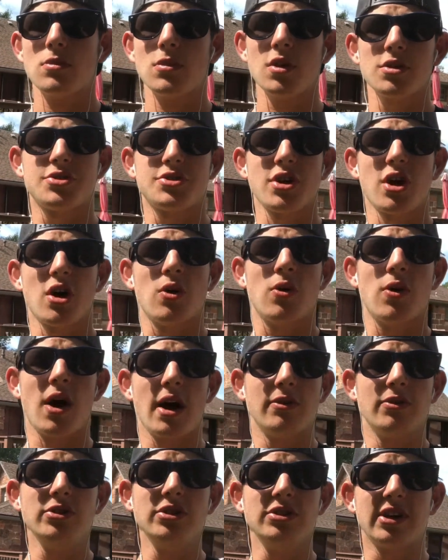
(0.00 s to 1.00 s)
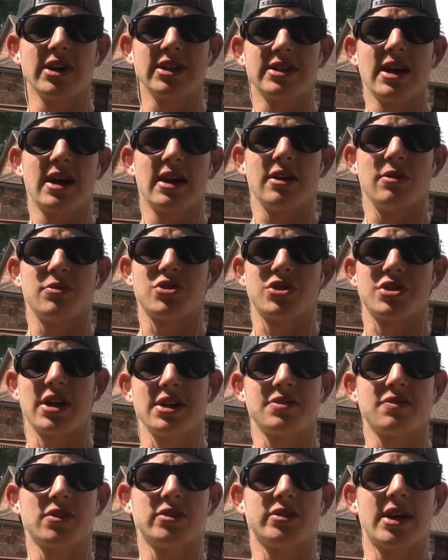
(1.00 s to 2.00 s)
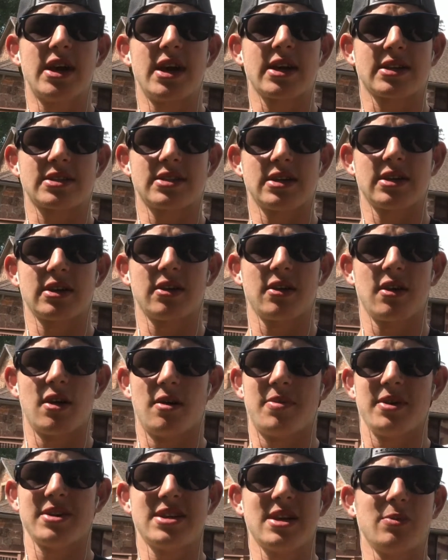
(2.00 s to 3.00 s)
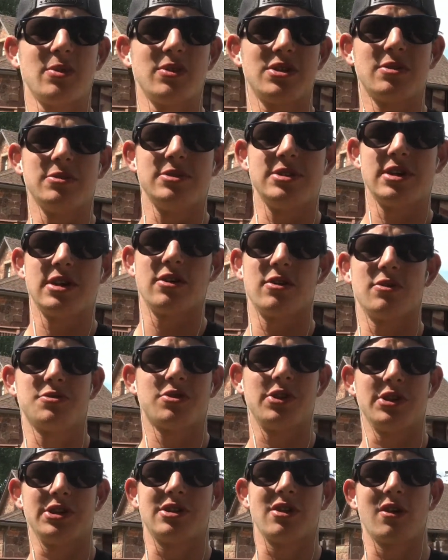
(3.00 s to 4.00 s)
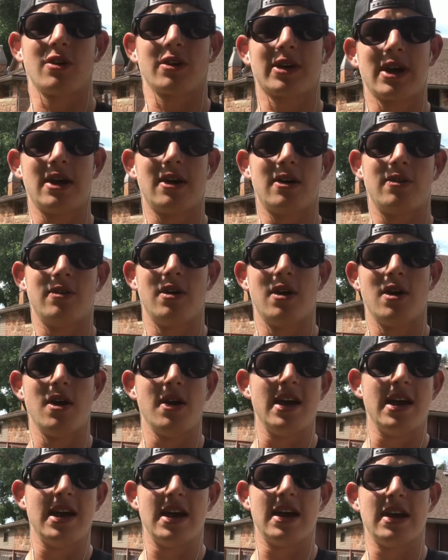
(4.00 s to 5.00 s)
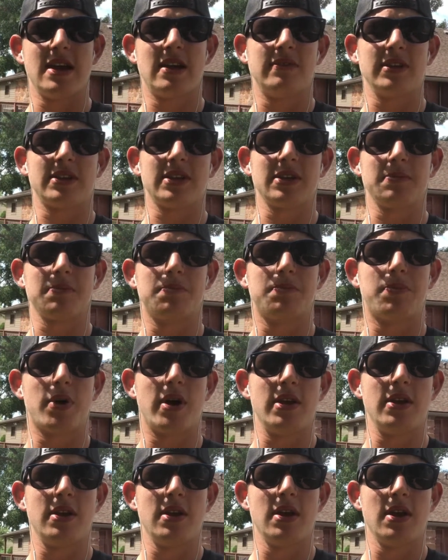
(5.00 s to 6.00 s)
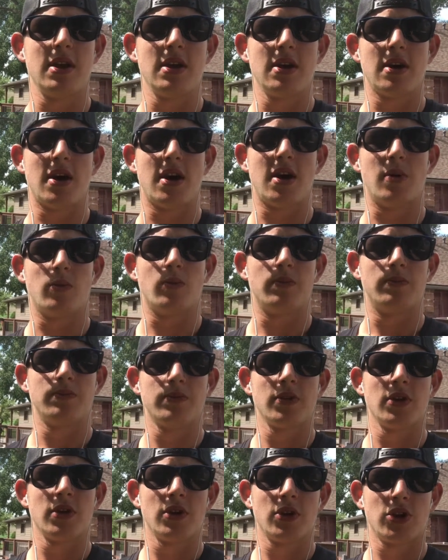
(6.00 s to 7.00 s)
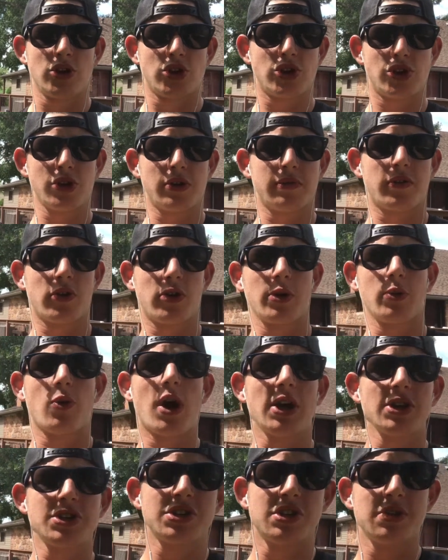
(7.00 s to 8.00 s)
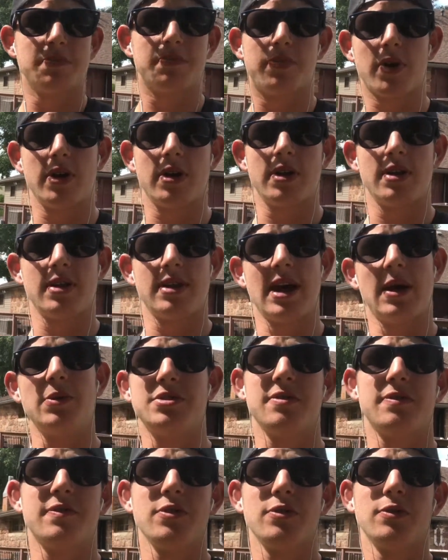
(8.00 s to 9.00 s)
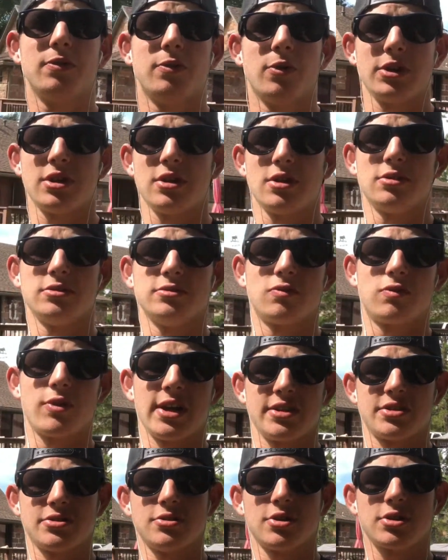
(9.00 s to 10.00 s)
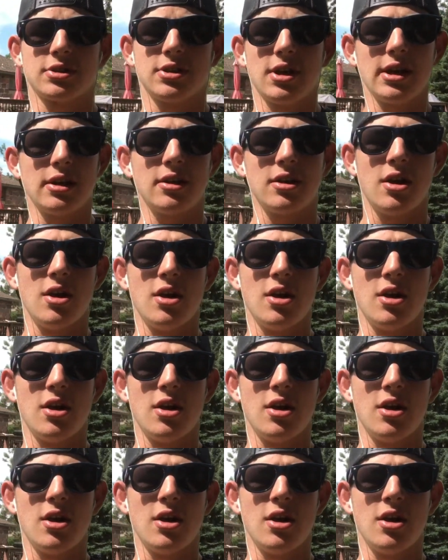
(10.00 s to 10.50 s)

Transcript: So I really liked that. It was just nice and relaxing. By the time we were done with dinner, it was already dark out and everything, but should have already watched it, but that was the view of what the ranch looked like.